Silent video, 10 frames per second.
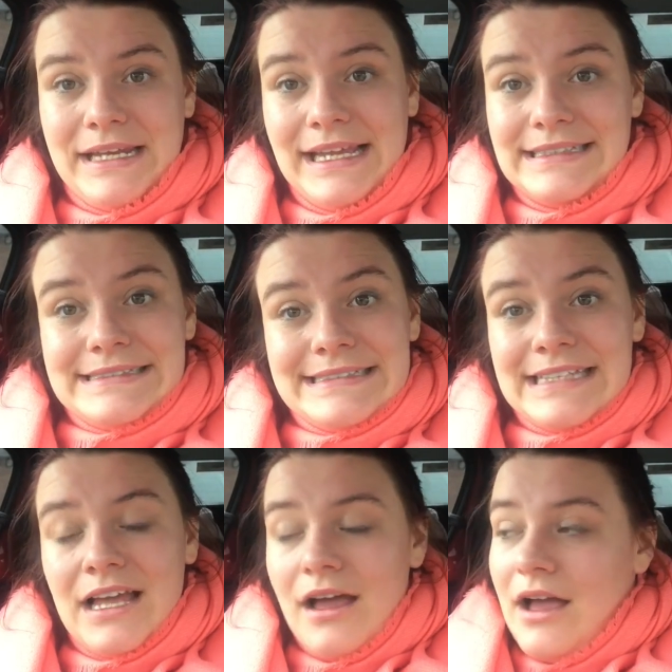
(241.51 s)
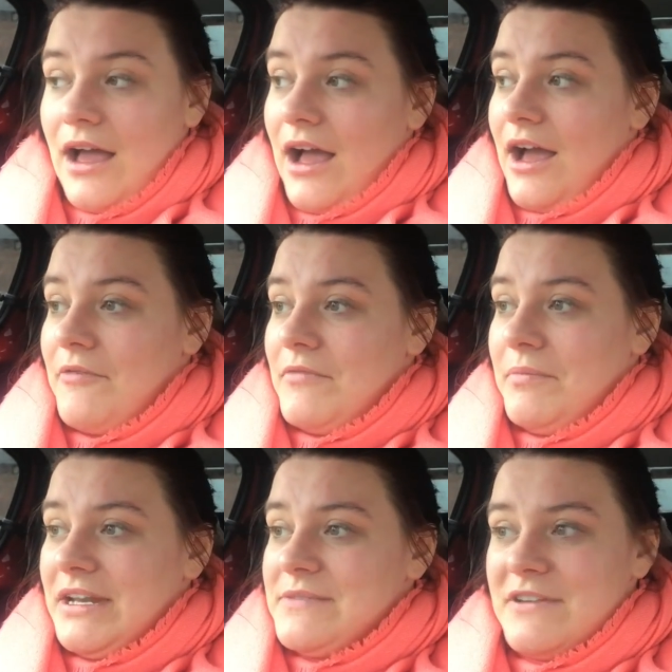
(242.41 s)
minutes,
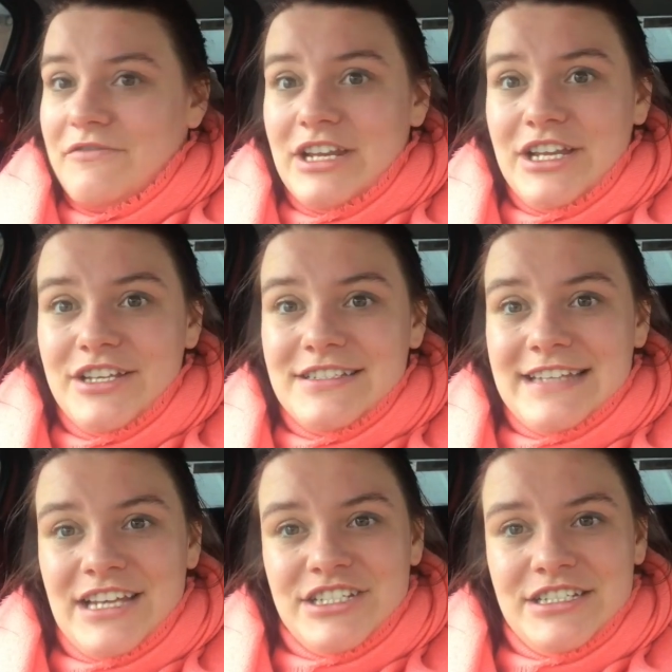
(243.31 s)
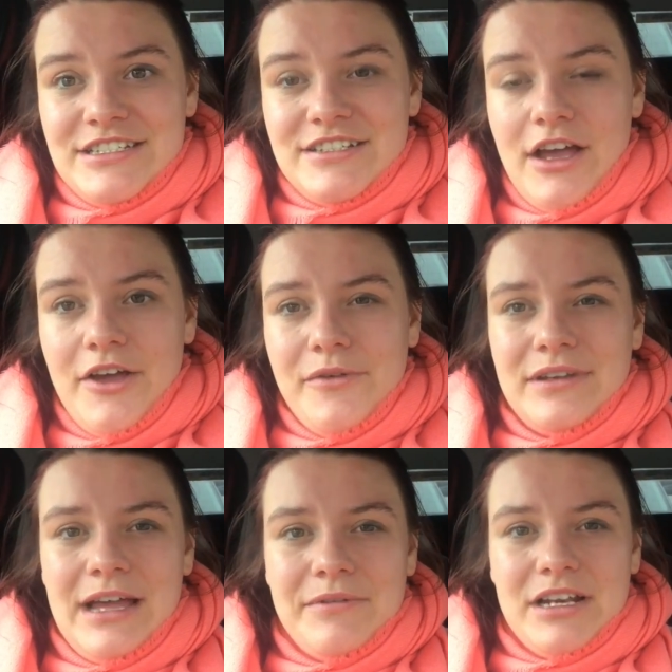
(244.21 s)
but it's been a really good session. So
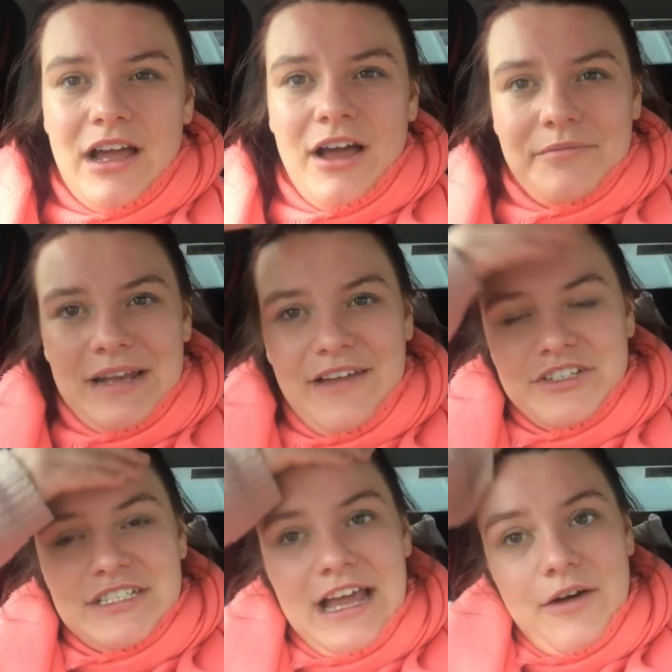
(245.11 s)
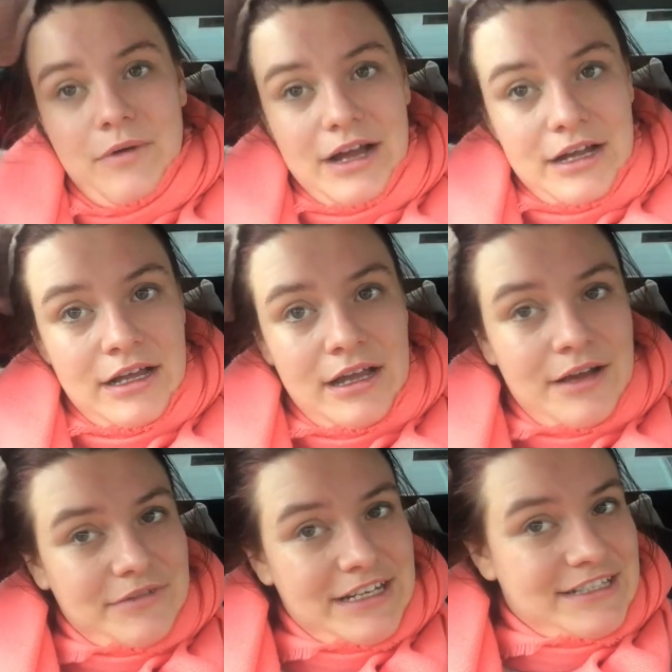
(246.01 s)
now I'm gonna go home and have a shower. I'm
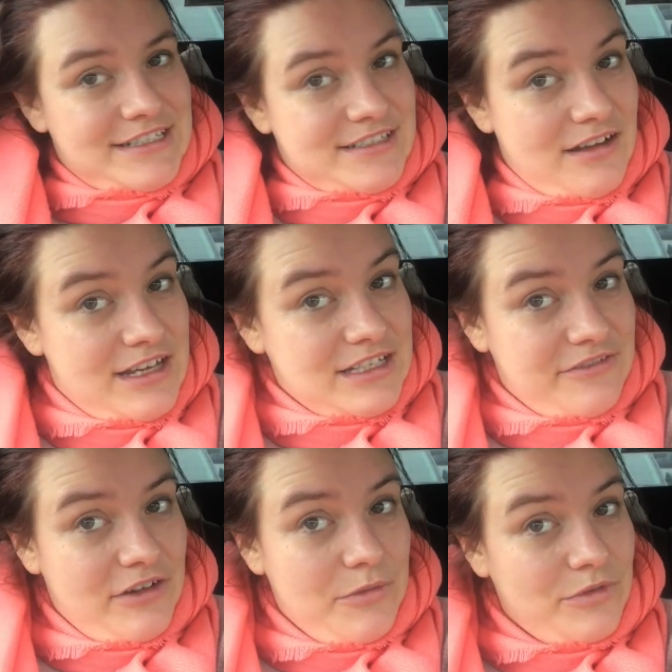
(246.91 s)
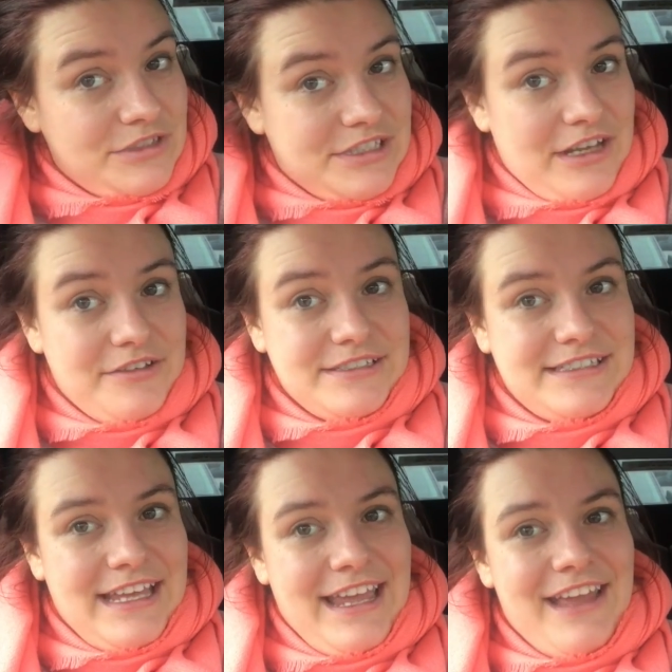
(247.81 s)
gonna decide if I want to go and
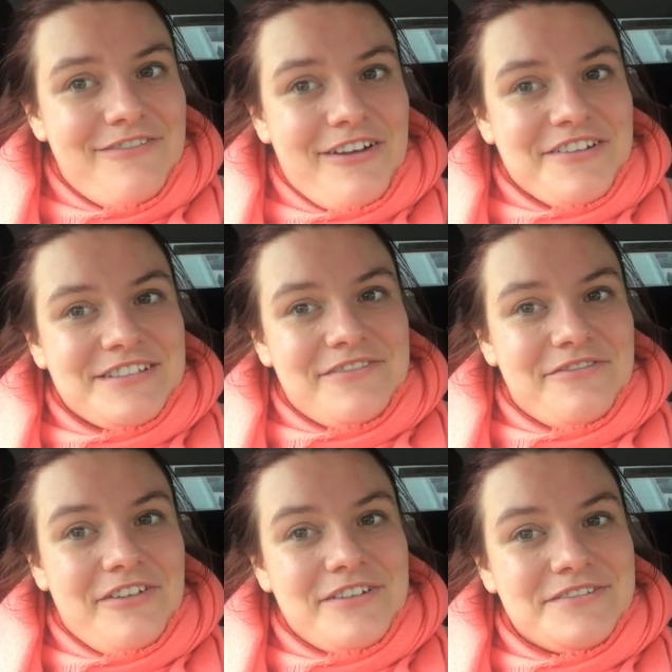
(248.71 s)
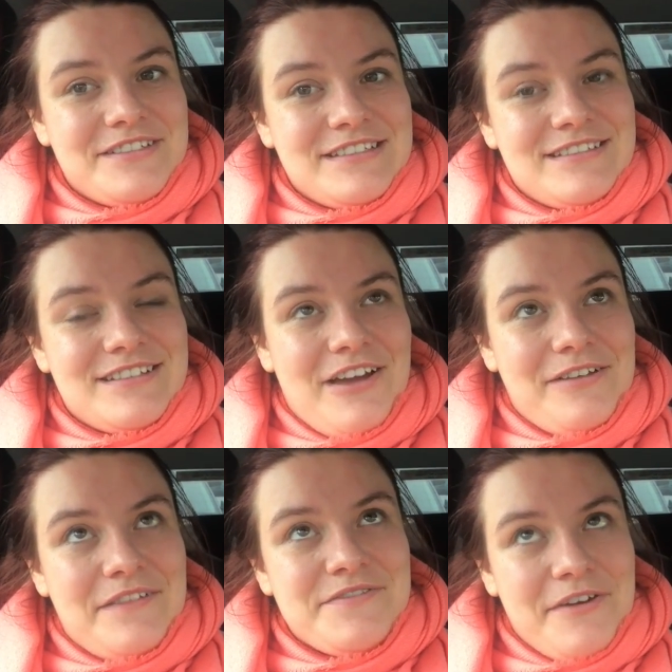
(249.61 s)
see Frozen and Frozen,
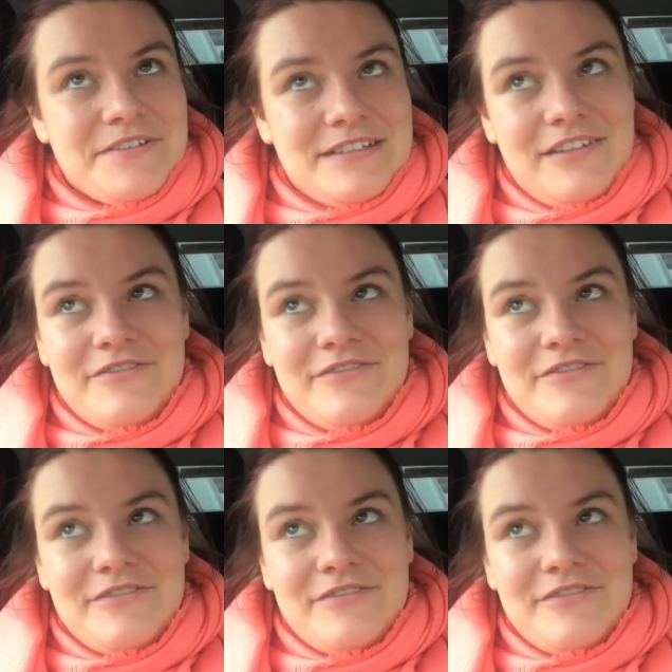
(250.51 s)
Olaf's Frozen